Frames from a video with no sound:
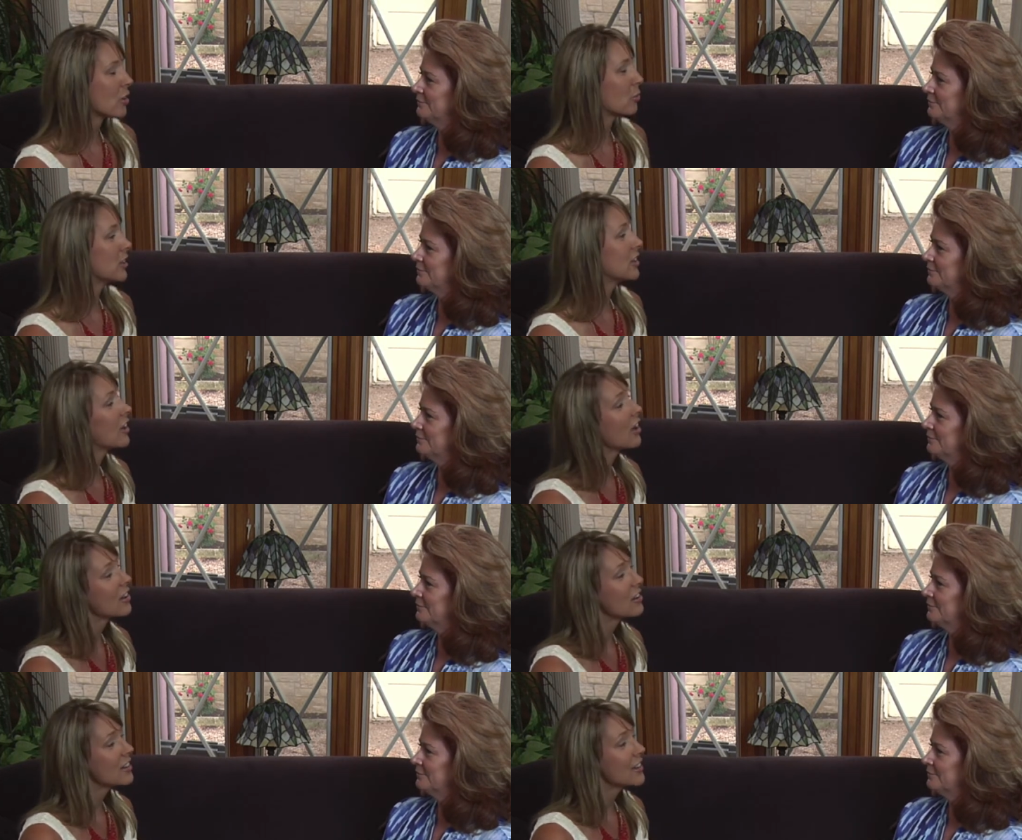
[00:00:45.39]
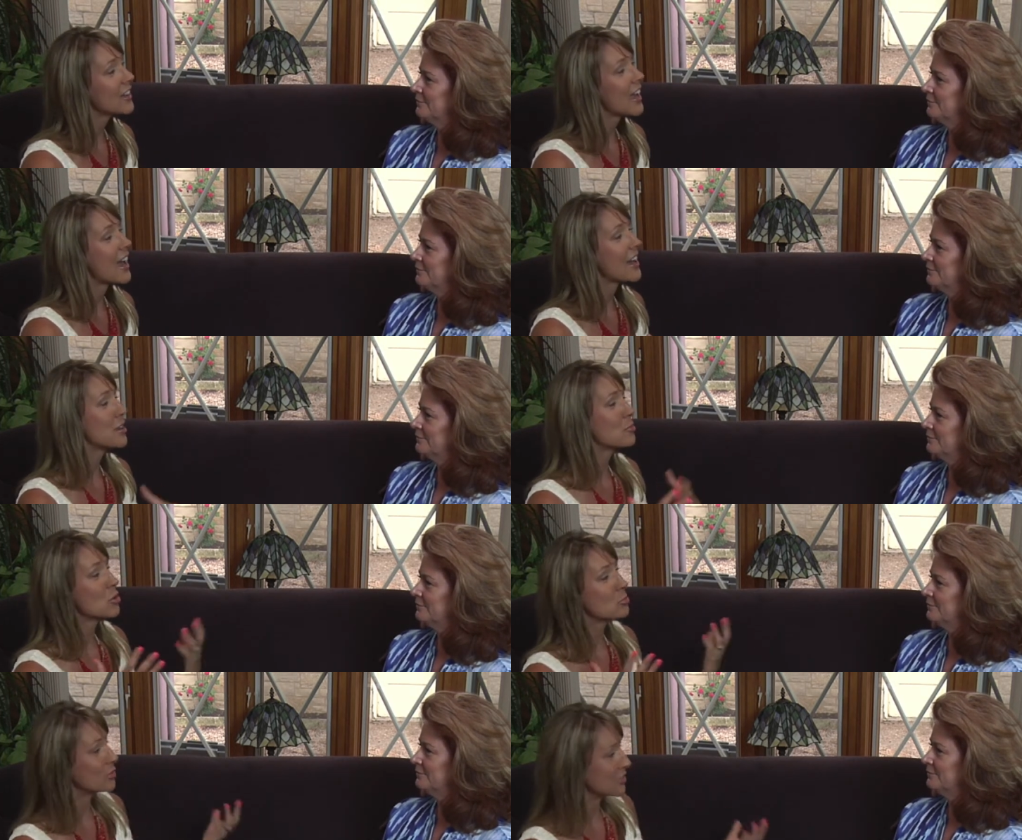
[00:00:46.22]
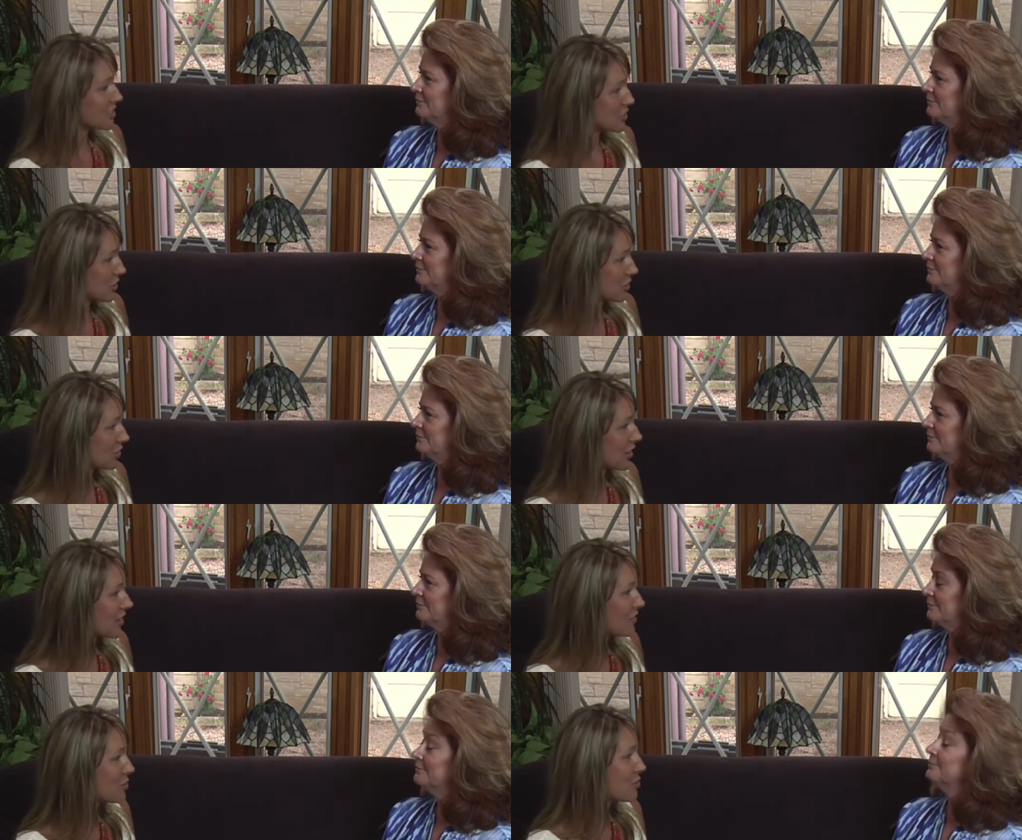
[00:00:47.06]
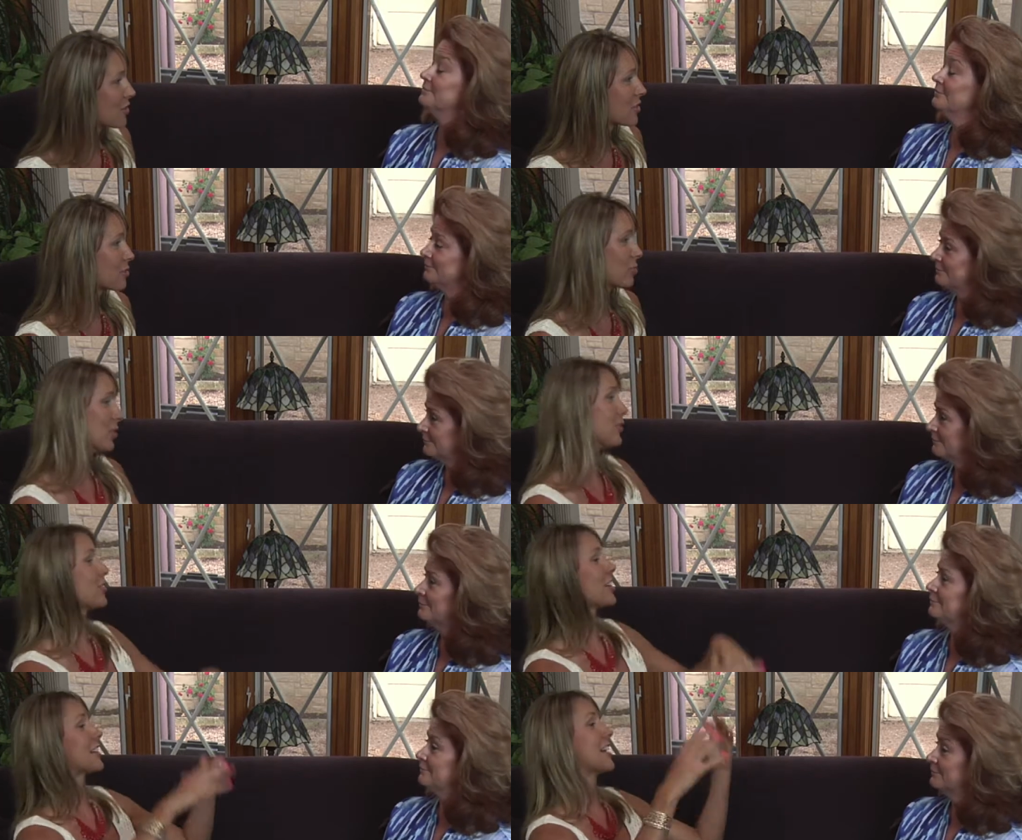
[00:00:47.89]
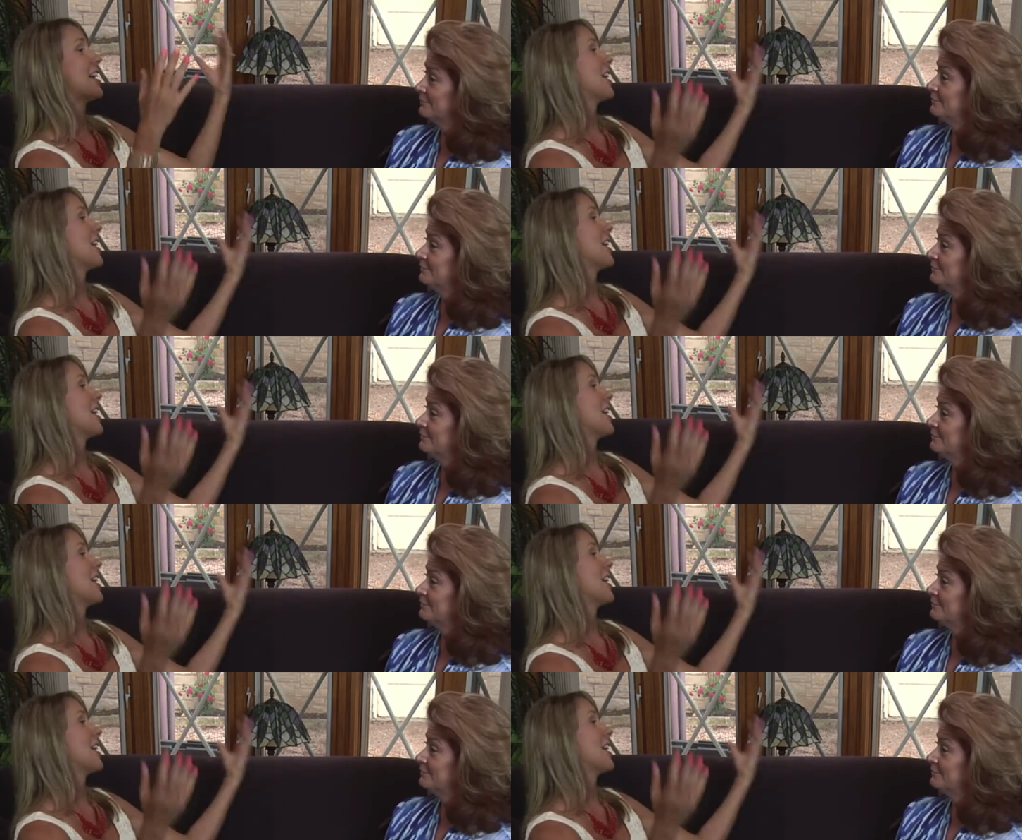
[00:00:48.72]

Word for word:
Speaker 1: regarding adding more bliss to your life. You are the mm. perfect